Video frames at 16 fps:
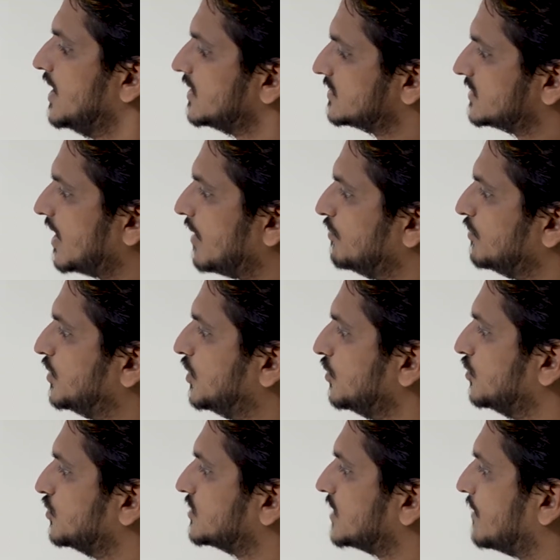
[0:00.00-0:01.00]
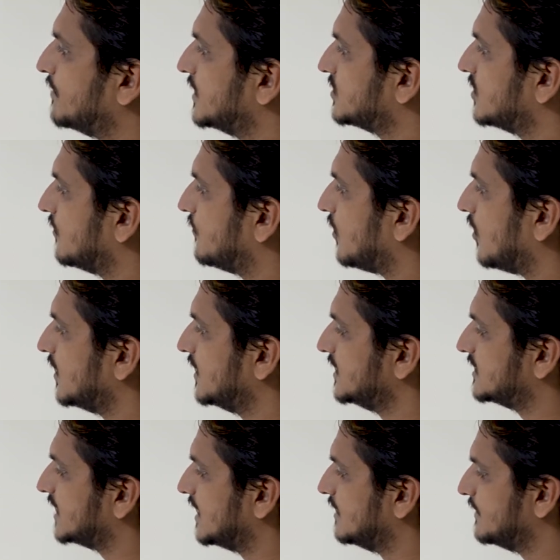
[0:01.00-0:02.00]
sum 2 summation of all
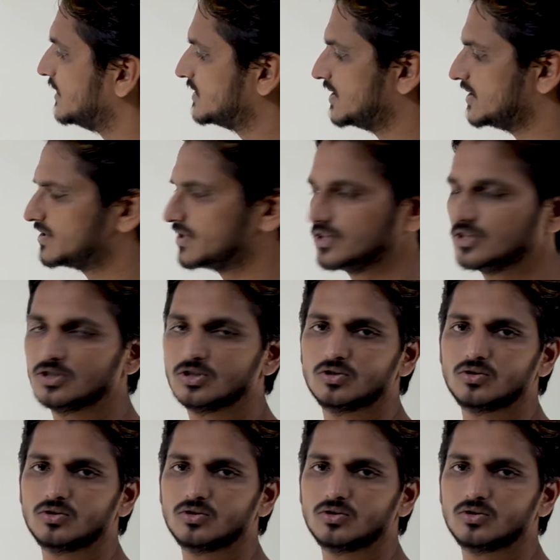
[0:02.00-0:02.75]
these elements is